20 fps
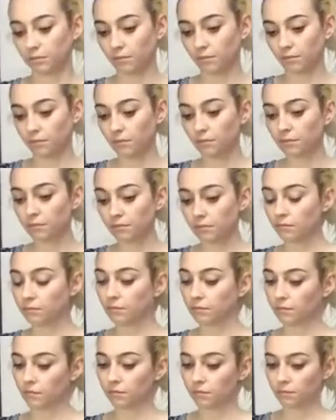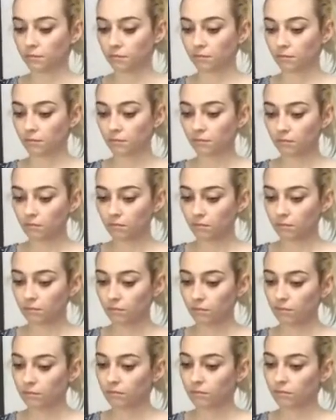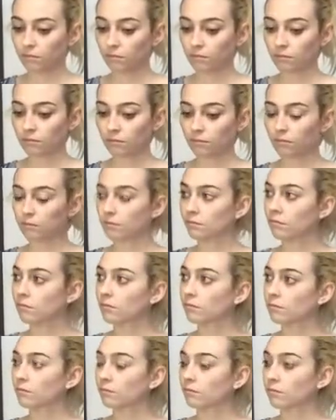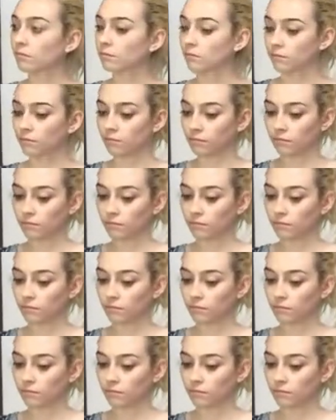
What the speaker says: (silent)